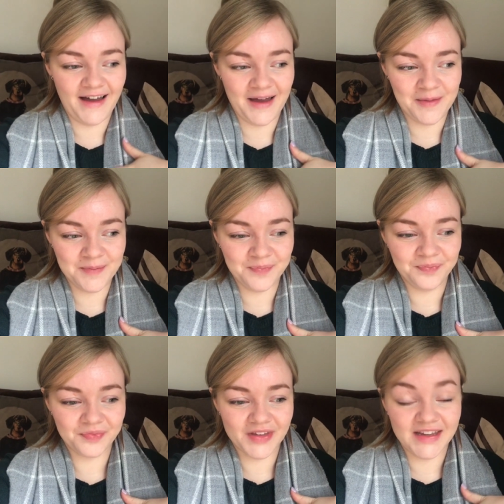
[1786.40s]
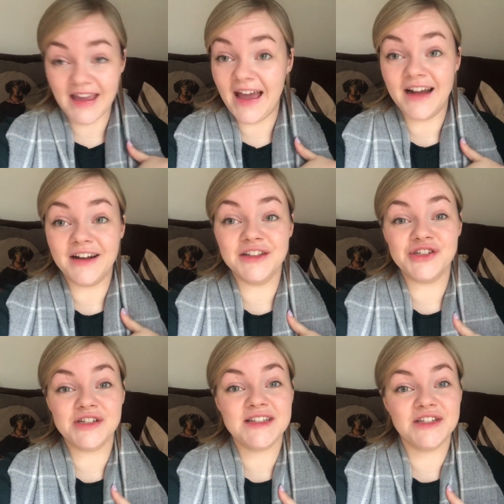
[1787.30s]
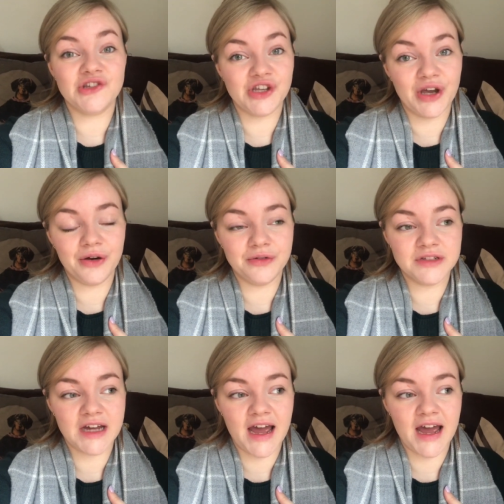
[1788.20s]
And I just chilled.